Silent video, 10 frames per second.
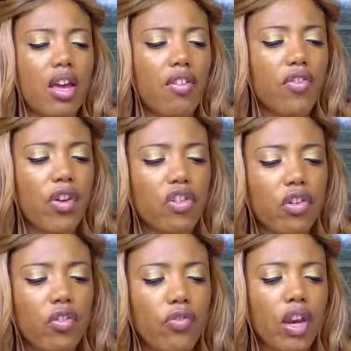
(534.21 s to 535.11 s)
face
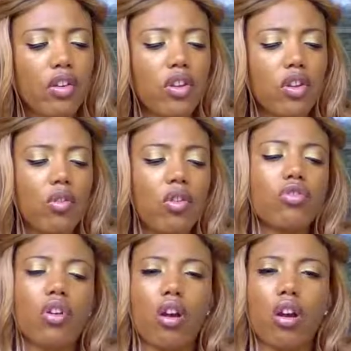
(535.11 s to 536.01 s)
your fears and grow
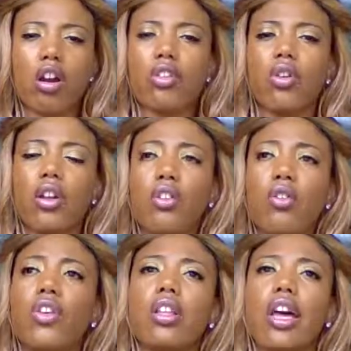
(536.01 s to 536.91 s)
stronger. So I do
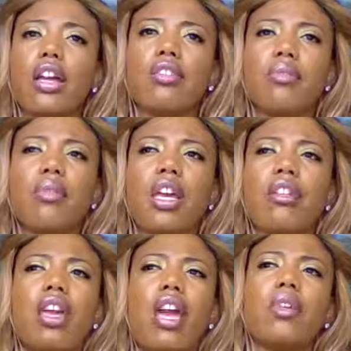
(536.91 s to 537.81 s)
feel like some things
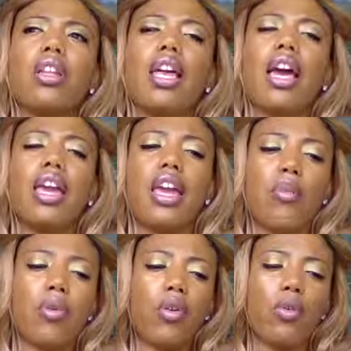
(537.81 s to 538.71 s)
came to light,
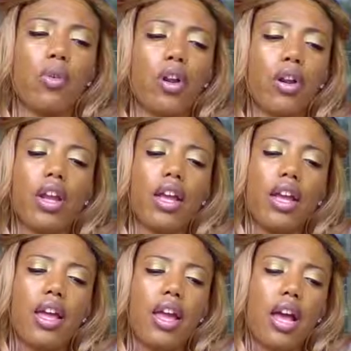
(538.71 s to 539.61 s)
Capricorn,
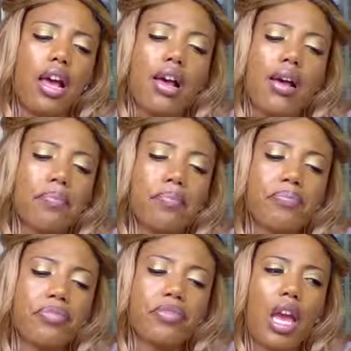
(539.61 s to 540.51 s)

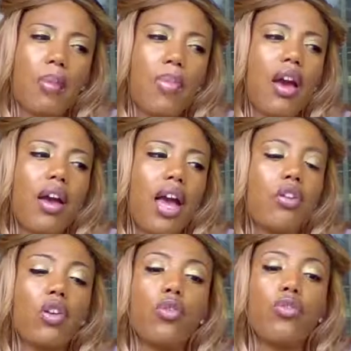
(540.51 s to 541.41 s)
about how
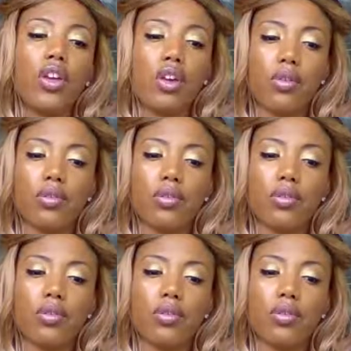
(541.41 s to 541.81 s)
you feel.